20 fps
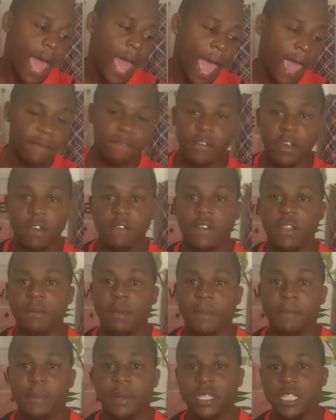I've given
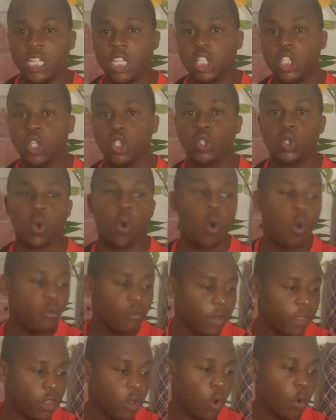my predictions
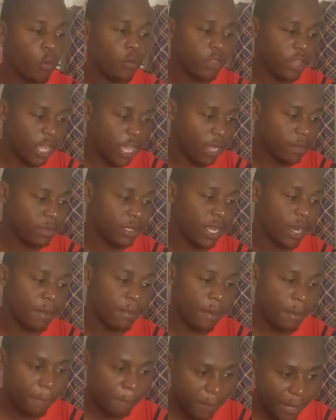over all the games that have
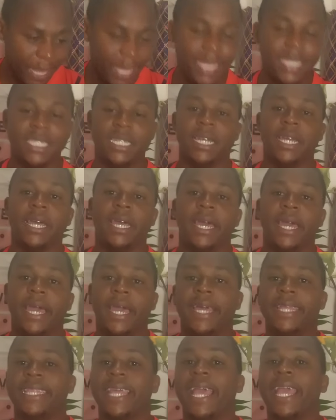been played,
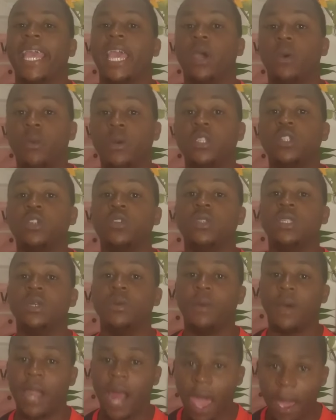and I can't wait to see
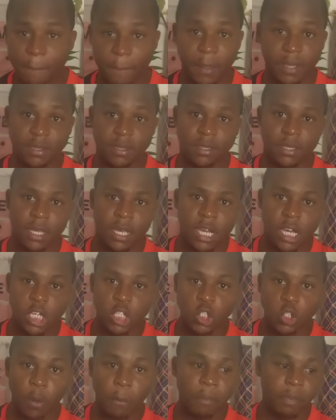what happens.
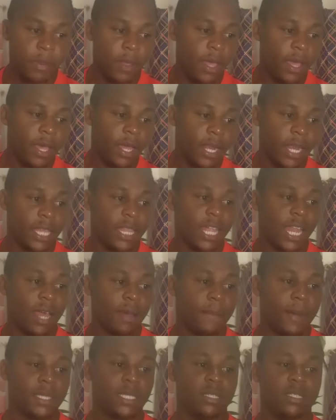So click the
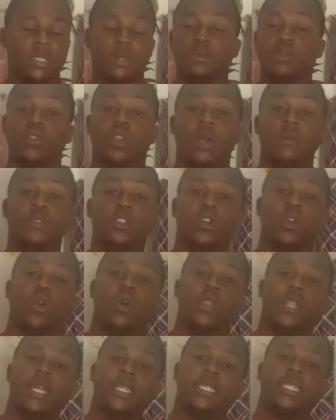like button, subscribe to
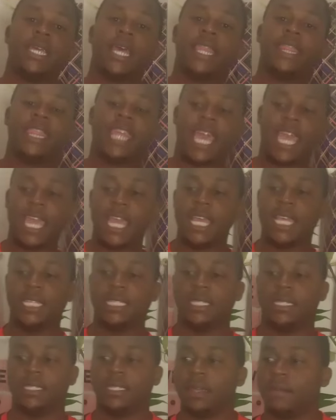Connect.
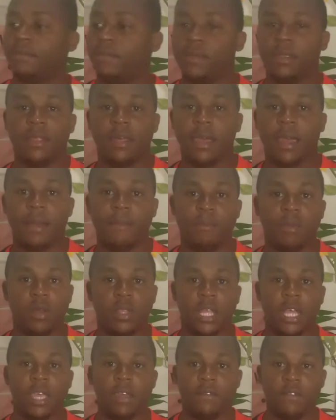I'm
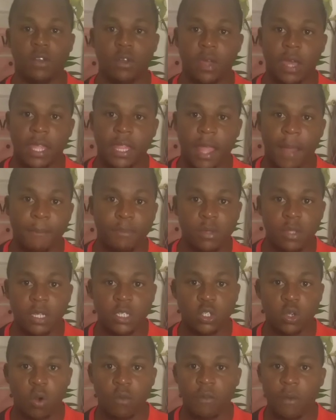gonna give you an
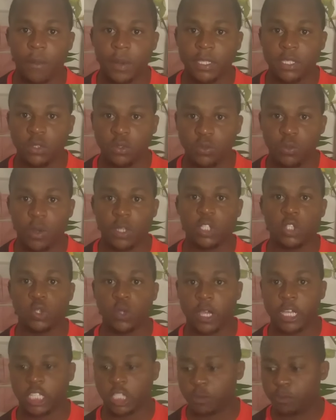update over what
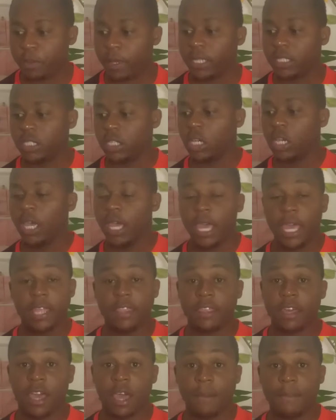to expect
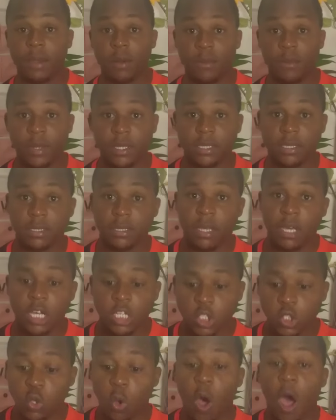in the coming weeks.
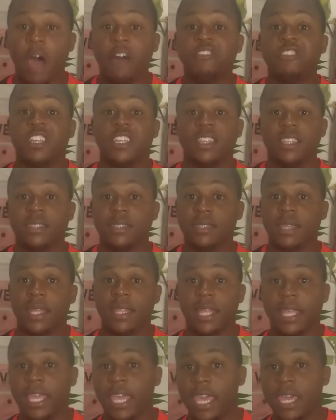So after the
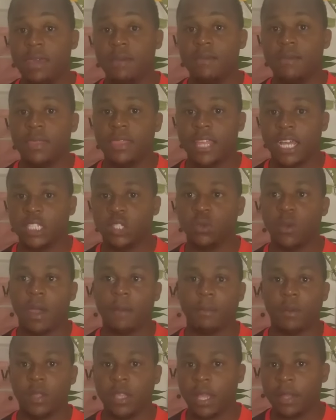Sunday game, that's where
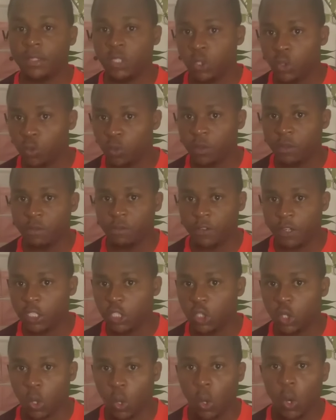I'm gonna do the
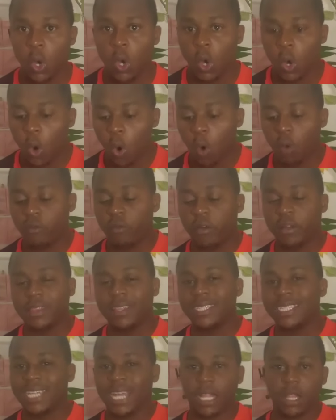video over the
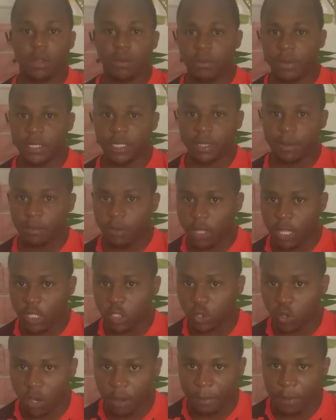title race. I'm gonna
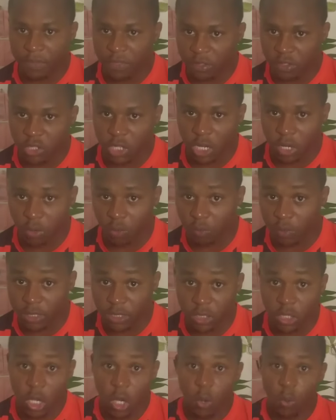talk about the title
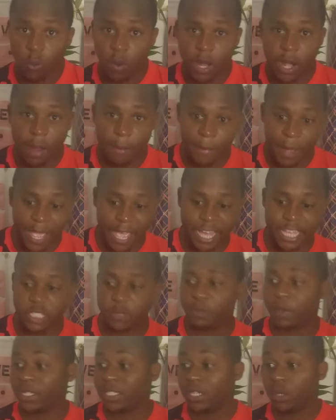race, what am I
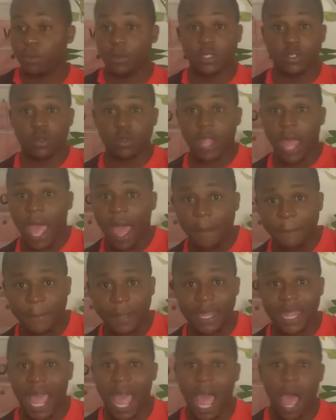expecting, what's gonna
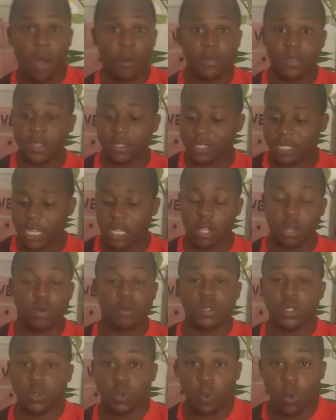happen, how the title
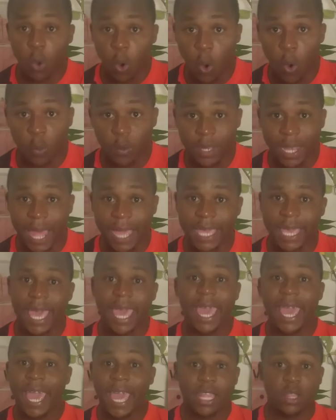race will go on, like,
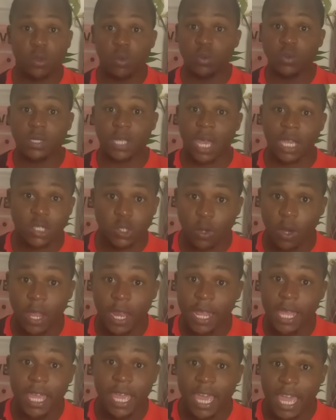and who's
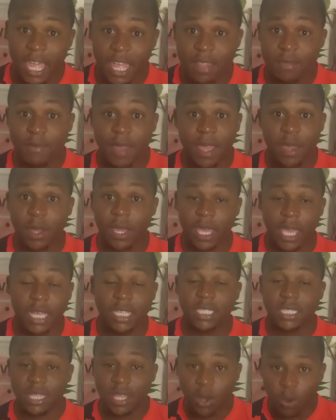actually, in my
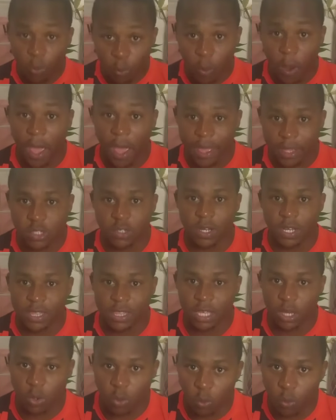case, who I actually
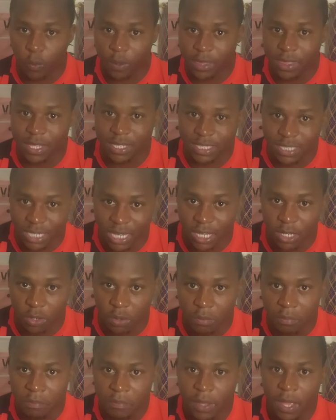think will win the
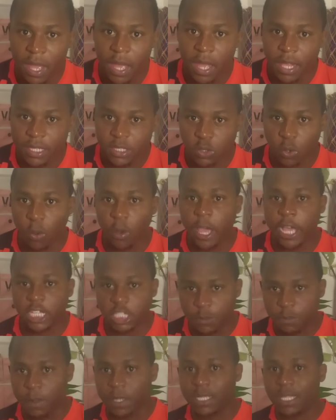title. So
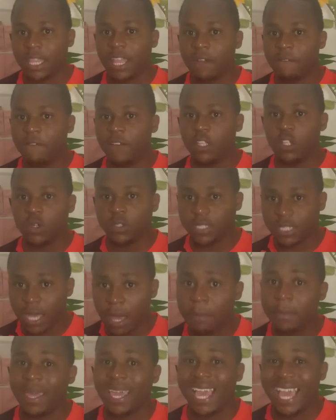expect that video. It's
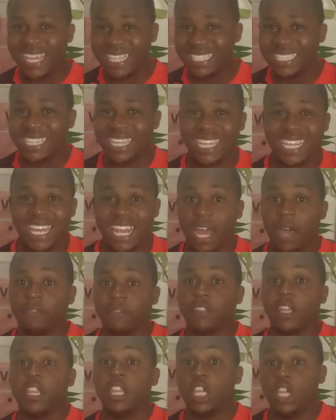coming exactly
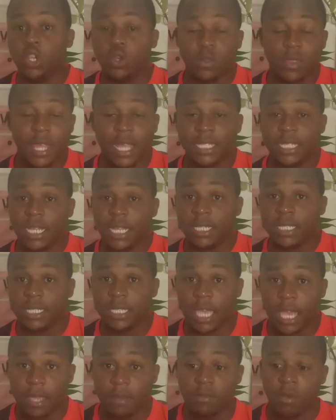after the United
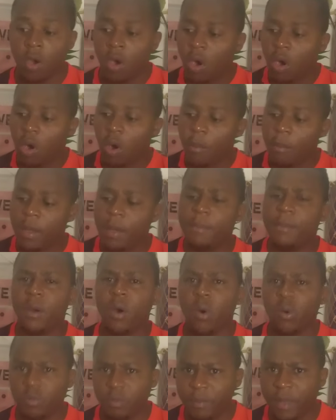game, or maybe
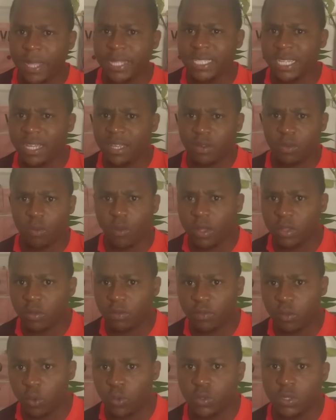on Monday, one
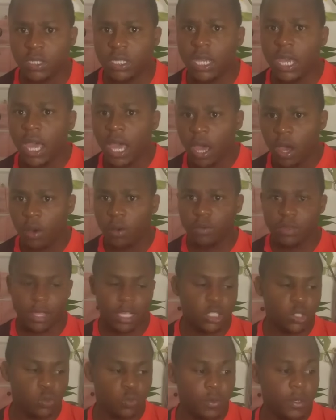of those, on
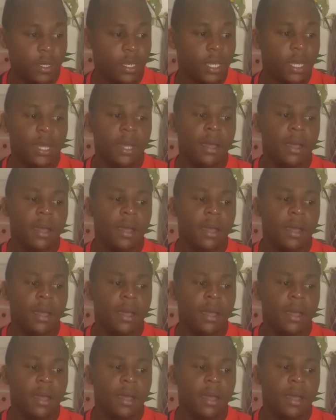next week.